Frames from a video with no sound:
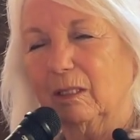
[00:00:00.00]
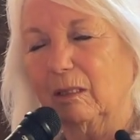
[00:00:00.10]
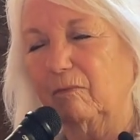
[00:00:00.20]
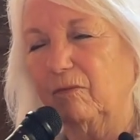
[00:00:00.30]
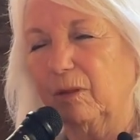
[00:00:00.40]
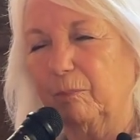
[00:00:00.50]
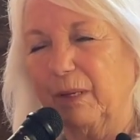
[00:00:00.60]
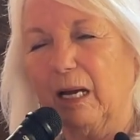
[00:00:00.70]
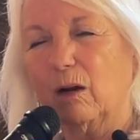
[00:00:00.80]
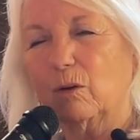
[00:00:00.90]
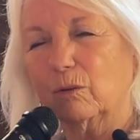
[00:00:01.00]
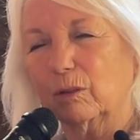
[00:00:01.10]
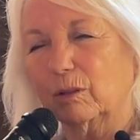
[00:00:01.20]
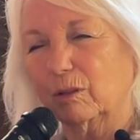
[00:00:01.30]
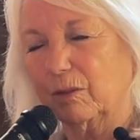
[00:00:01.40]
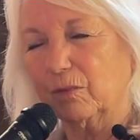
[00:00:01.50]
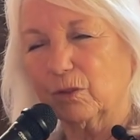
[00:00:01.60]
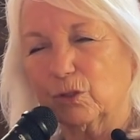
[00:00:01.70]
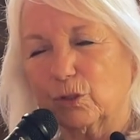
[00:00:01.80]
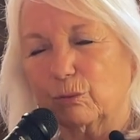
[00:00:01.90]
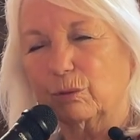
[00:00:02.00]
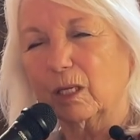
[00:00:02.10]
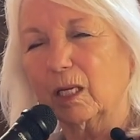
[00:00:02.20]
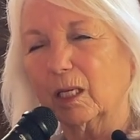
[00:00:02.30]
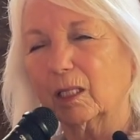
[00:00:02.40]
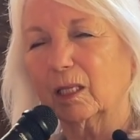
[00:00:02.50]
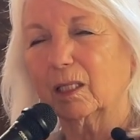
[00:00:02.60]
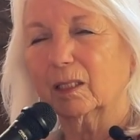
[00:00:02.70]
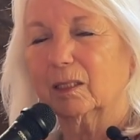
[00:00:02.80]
of the power and the strength